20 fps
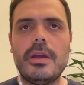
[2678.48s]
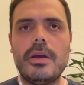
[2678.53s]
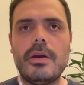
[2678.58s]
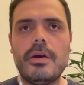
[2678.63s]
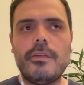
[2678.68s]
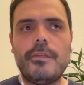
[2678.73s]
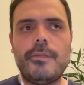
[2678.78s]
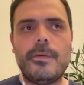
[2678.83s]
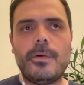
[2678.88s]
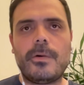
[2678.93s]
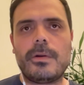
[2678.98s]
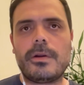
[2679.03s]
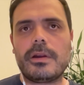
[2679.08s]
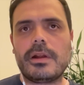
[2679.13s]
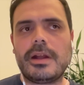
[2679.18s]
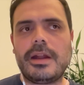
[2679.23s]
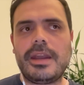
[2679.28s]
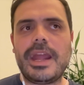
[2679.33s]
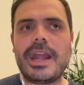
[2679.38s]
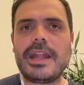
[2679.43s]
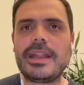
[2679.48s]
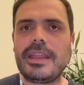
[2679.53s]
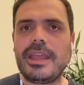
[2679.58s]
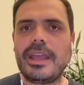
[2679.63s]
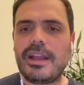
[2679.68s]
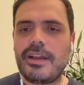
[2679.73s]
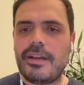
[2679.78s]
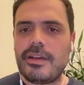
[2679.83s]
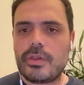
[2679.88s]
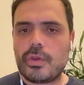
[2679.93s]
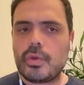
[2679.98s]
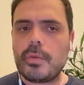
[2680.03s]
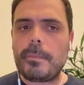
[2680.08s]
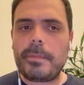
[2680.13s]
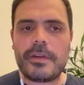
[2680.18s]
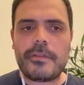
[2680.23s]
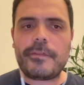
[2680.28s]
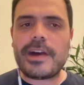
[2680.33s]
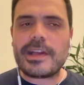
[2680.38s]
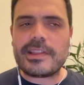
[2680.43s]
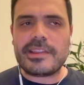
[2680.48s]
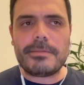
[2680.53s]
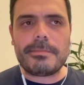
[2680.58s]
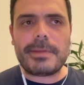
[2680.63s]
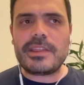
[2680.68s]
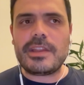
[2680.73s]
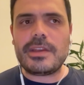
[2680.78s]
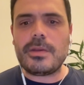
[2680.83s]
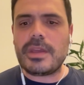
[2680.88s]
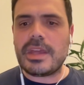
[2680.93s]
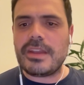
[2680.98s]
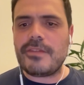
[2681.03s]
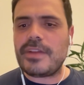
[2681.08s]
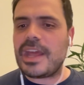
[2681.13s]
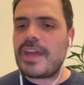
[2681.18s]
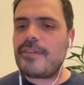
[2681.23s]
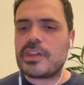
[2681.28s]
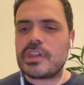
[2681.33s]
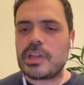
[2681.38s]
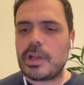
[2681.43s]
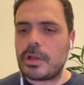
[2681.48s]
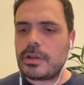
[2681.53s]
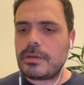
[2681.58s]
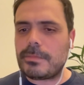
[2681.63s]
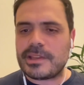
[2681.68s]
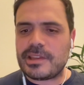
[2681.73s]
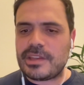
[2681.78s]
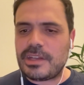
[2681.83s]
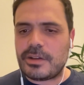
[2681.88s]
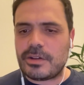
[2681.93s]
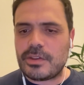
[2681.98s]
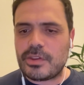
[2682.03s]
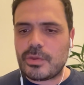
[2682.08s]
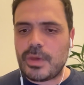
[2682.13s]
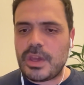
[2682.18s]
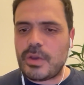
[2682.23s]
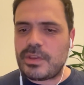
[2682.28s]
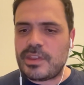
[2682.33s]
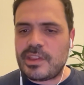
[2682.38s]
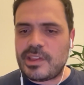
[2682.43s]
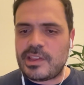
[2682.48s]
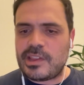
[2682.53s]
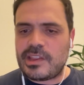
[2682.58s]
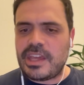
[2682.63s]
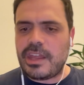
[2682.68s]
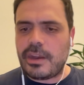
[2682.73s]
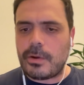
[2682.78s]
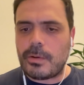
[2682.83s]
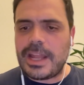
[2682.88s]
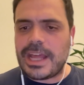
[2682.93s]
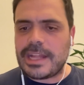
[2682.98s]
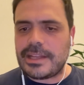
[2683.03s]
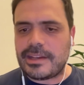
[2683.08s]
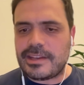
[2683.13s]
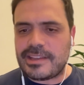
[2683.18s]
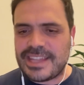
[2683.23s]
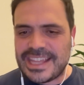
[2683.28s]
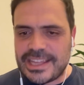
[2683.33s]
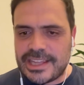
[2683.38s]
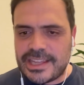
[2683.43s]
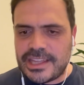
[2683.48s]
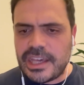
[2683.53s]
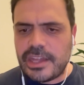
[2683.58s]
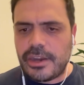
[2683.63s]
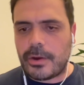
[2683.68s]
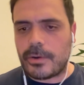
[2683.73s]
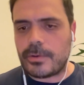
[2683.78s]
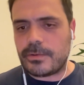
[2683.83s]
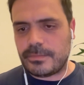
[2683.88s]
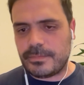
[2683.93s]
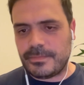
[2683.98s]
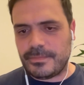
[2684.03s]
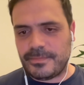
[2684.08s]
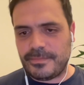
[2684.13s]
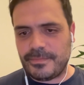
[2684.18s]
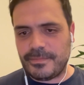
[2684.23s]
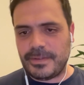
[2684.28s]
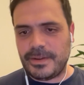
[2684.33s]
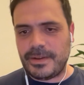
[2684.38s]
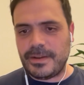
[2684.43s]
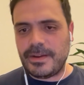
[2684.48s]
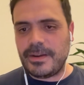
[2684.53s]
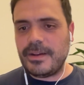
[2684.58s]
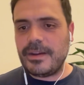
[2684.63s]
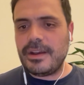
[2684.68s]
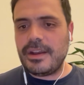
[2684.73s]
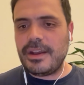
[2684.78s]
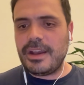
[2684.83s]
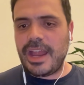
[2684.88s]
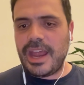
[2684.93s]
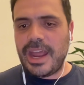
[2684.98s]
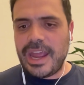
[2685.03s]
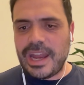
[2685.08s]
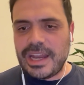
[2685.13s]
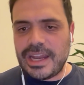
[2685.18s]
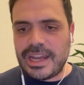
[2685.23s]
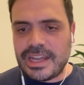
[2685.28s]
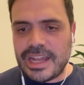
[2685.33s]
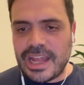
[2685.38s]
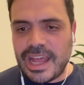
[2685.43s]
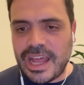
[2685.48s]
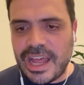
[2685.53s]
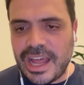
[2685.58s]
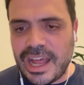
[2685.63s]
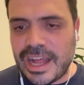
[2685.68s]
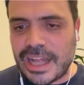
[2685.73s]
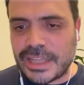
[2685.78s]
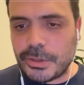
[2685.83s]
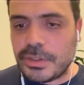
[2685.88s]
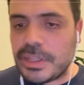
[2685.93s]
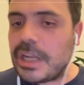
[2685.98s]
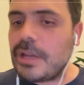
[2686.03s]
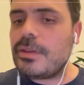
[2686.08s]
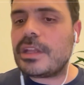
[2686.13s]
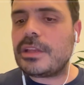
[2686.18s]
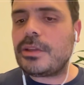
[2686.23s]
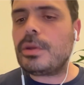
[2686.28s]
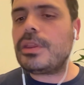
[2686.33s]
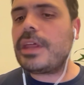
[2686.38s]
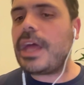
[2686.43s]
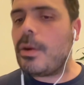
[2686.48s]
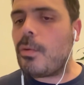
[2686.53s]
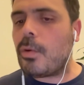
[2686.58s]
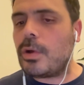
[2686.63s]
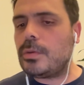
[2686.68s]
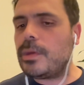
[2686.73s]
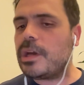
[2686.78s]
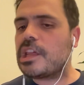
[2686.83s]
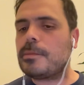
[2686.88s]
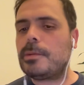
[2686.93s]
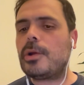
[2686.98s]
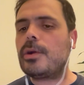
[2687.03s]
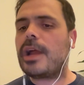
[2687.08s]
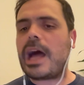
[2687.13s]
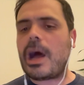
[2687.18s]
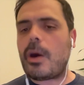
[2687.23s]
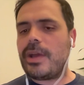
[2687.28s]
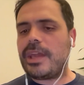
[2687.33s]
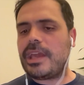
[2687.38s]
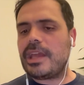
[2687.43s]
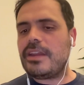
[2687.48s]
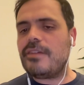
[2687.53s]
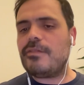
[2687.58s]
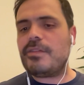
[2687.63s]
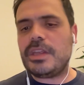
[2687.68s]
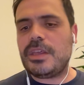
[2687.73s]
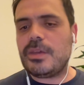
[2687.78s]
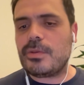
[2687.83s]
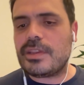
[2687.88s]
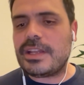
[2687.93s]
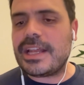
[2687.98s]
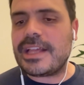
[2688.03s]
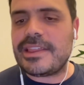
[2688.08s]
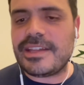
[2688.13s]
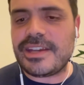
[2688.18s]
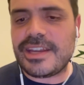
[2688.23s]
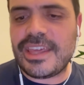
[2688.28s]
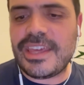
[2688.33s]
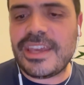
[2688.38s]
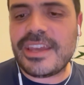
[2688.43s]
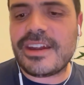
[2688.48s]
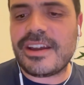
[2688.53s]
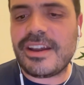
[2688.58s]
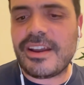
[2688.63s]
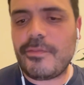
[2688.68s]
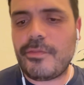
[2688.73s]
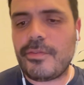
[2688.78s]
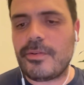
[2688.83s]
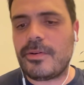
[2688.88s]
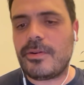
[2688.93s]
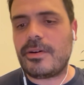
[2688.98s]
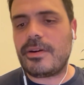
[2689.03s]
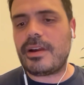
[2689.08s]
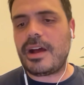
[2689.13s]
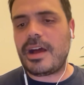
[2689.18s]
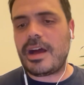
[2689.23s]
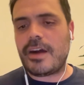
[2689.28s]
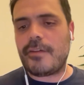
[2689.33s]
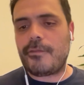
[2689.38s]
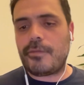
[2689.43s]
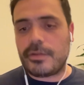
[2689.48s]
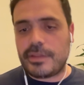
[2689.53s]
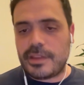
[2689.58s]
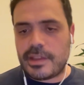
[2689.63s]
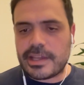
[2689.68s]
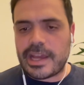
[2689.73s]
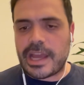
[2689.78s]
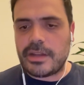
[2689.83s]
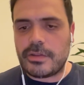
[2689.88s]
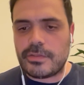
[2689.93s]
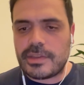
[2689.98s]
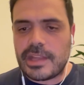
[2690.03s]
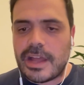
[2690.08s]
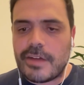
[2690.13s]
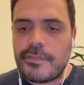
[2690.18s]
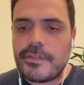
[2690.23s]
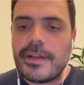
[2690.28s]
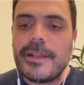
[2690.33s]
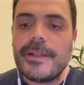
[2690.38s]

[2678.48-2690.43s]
for creating super fast? Imagine you can even have a slot machine on Sui with zero latency, zero. And to tell you the truth, I want to explore how I can even use Ledger here for this kind of stuff.